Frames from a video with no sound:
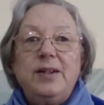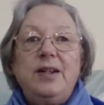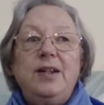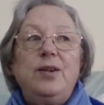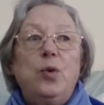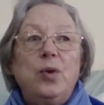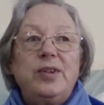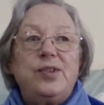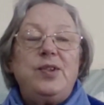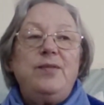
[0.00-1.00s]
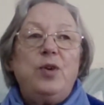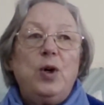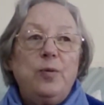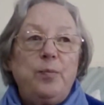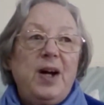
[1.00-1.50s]
that it all just
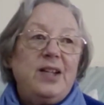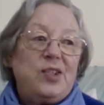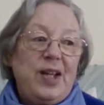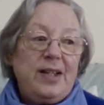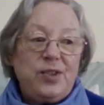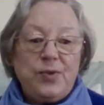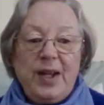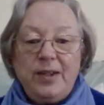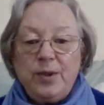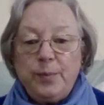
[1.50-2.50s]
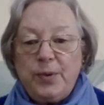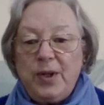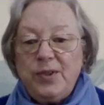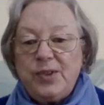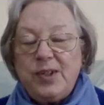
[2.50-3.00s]
evolved by chance random
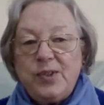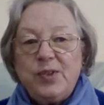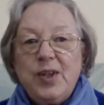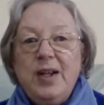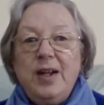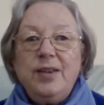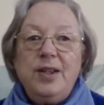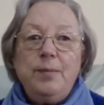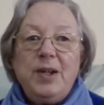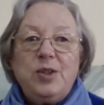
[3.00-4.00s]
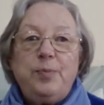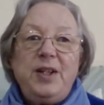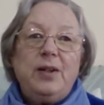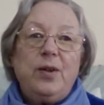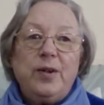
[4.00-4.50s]
processes, there must
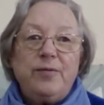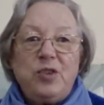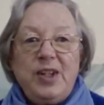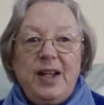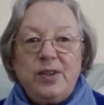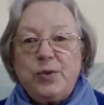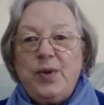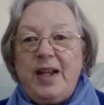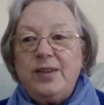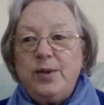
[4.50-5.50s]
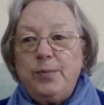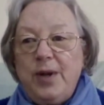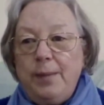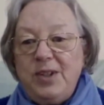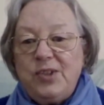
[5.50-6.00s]
be a lot of chance random
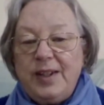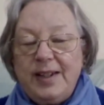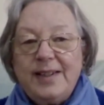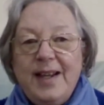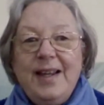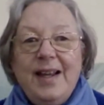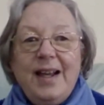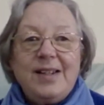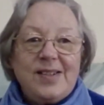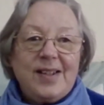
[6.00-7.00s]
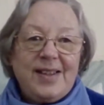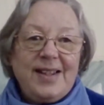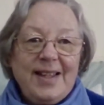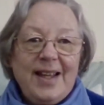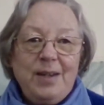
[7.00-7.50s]
rubbish in it. And so
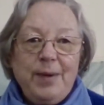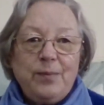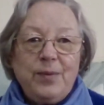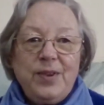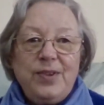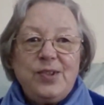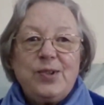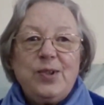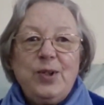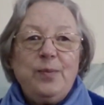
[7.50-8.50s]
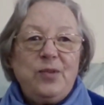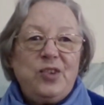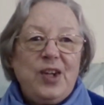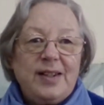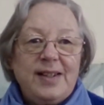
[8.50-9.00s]
they came up with this term
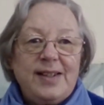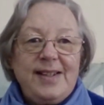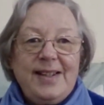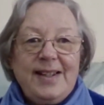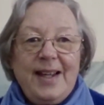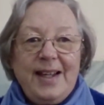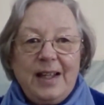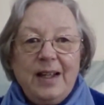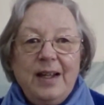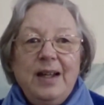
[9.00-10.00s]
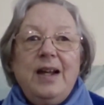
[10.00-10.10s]
junk DNA.